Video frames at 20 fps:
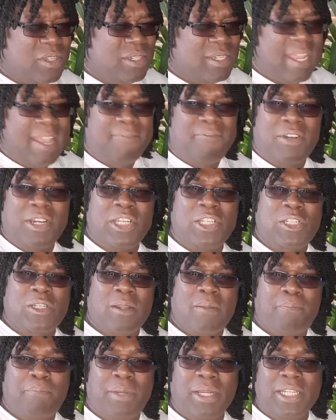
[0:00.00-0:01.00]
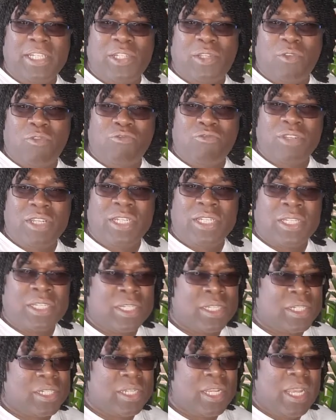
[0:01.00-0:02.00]
devilish political
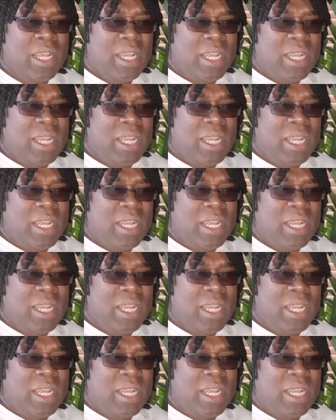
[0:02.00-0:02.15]
reasons,